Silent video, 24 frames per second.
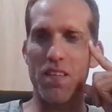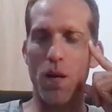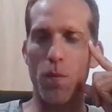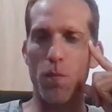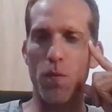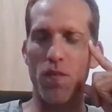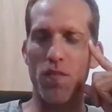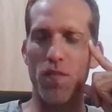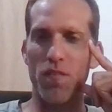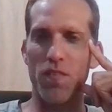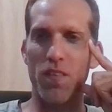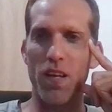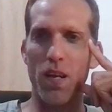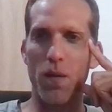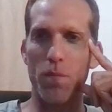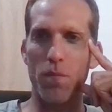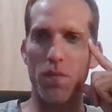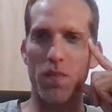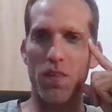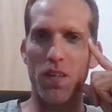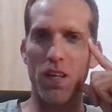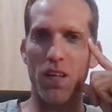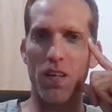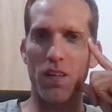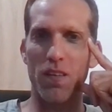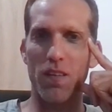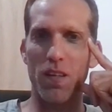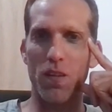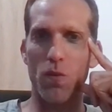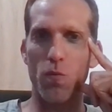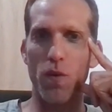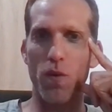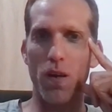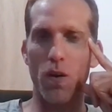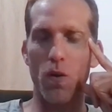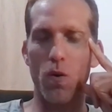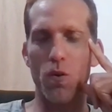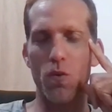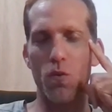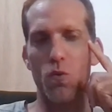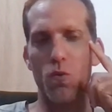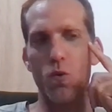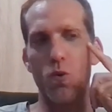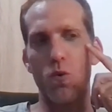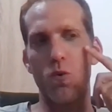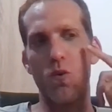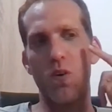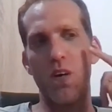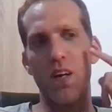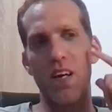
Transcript: Some of them think that we are going to,